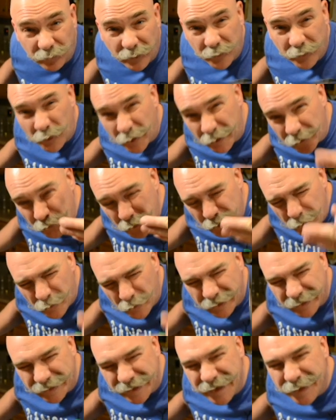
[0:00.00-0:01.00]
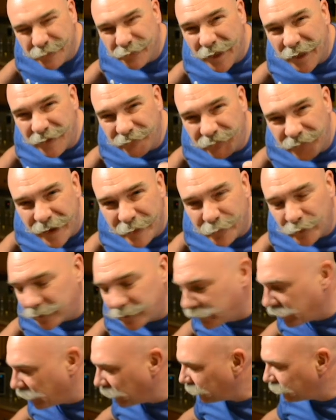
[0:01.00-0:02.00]
We want to keep that
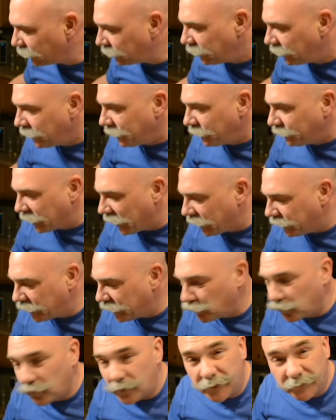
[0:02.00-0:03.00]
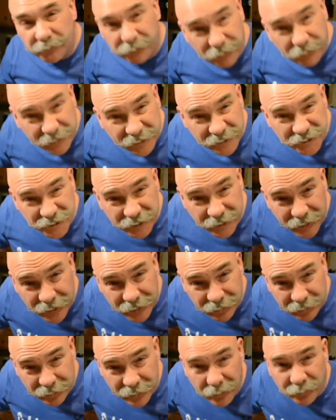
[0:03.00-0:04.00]
vibrant color, and then we're going to finish it
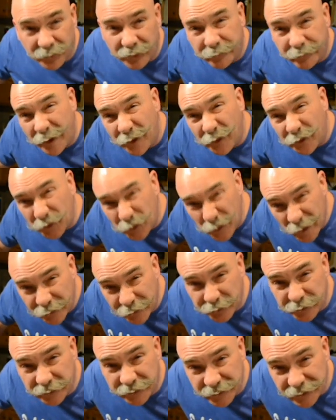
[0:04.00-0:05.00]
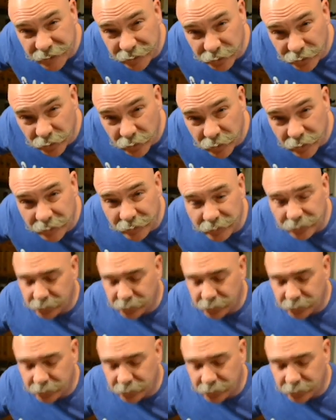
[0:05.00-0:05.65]
in the oven about 310 degrees.